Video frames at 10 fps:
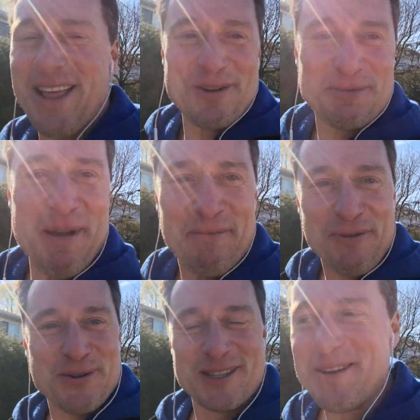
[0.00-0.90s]
that was my
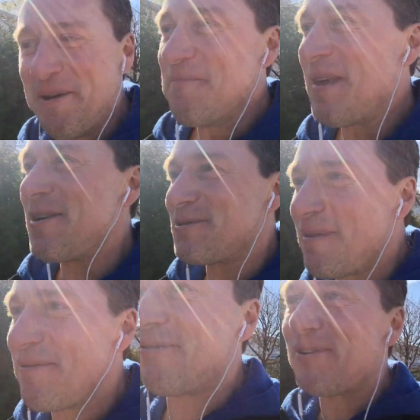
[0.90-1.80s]
first, that was
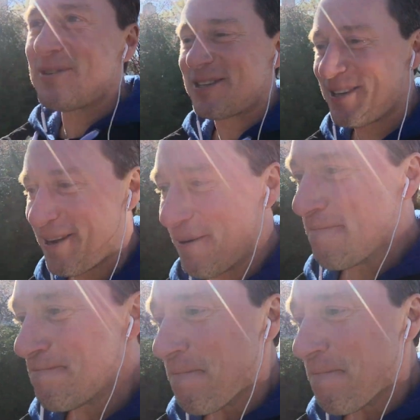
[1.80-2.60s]
my first, uh,